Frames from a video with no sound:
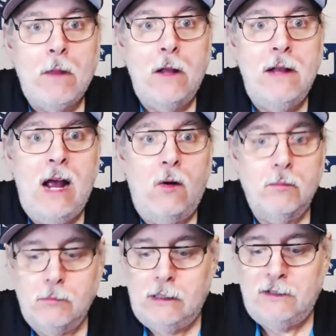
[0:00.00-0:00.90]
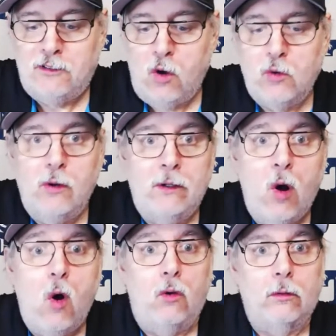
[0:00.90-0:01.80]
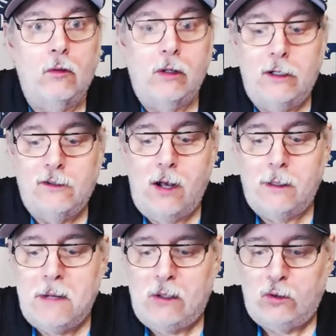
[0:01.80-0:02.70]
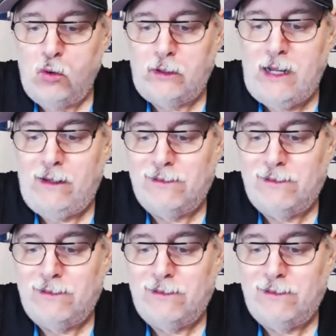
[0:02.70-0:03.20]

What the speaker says: Now, let's go to a Colt. We're going to talk about Colt Keith,